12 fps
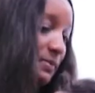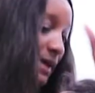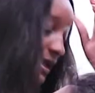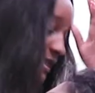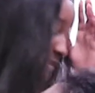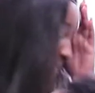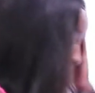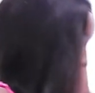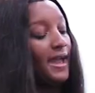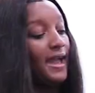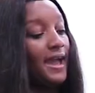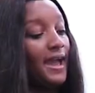it back in the mesh
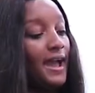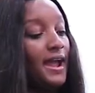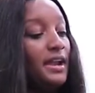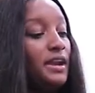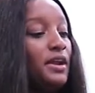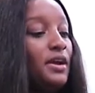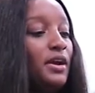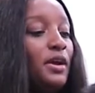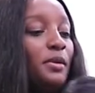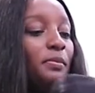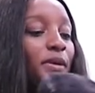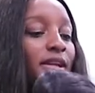and
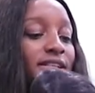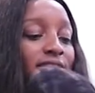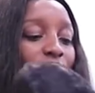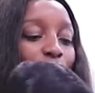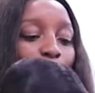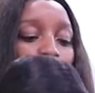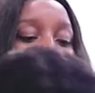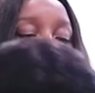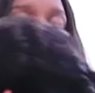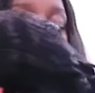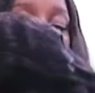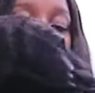put it in the
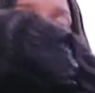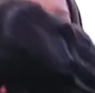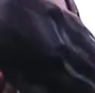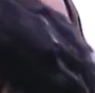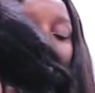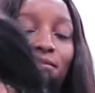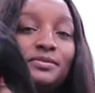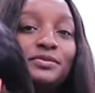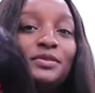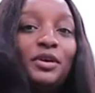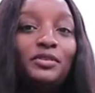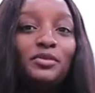drawer
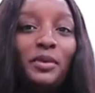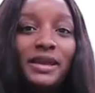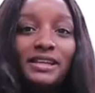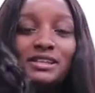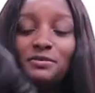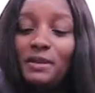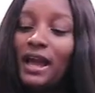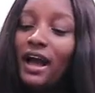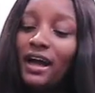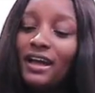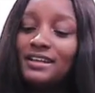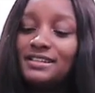of wigs
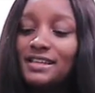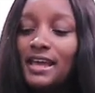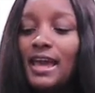because